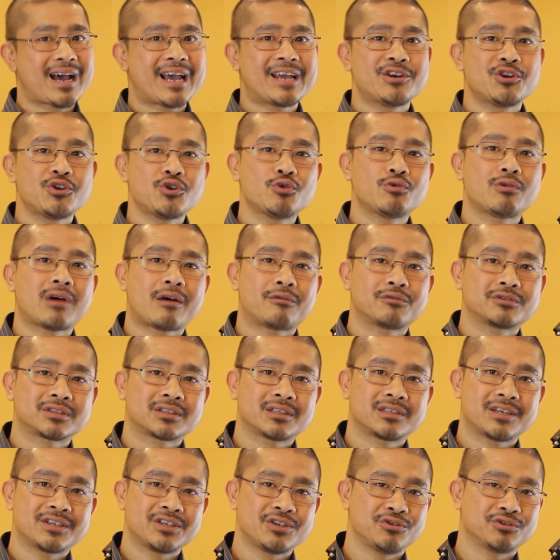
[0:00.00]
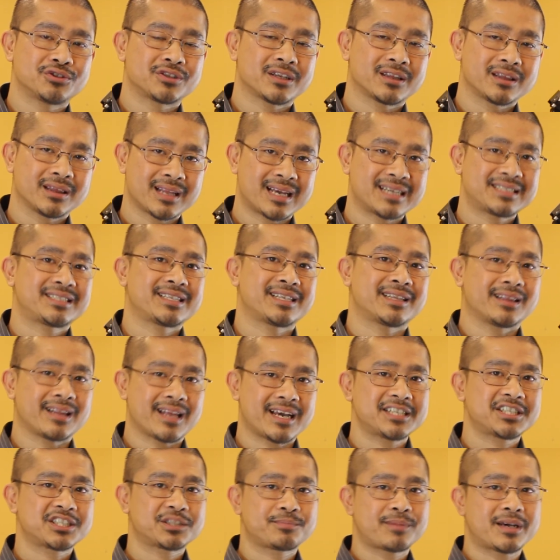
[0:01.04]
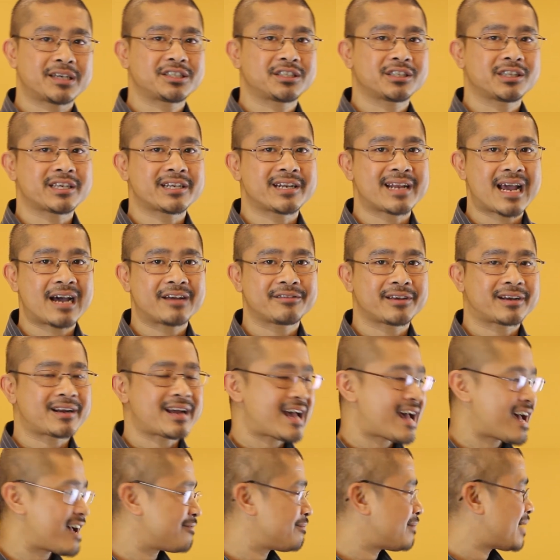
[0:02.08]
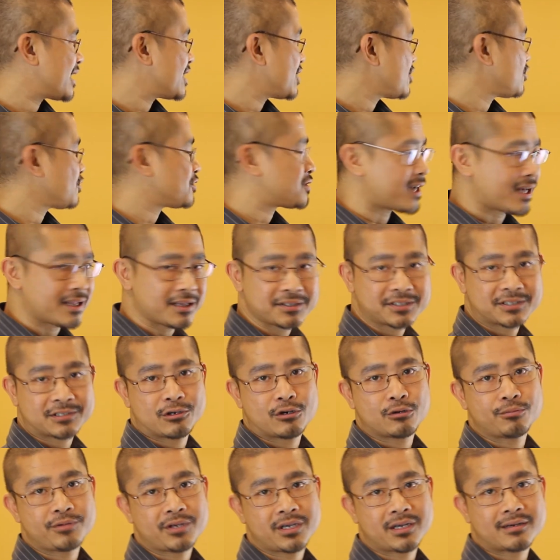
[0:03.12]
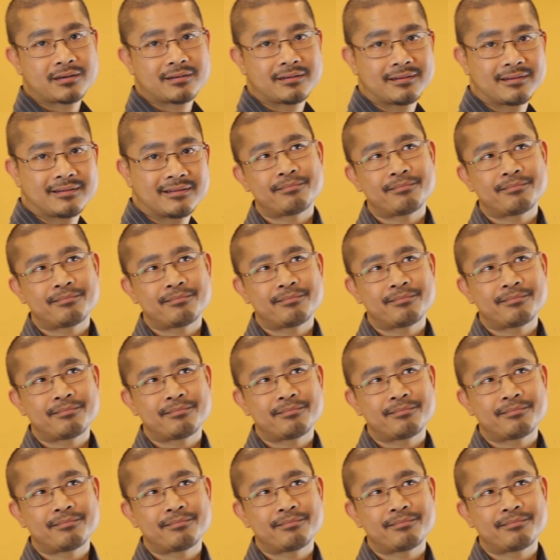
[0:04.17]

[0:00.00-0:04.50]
I knew I was going to use it less and less, especially now that I have my new telescope here.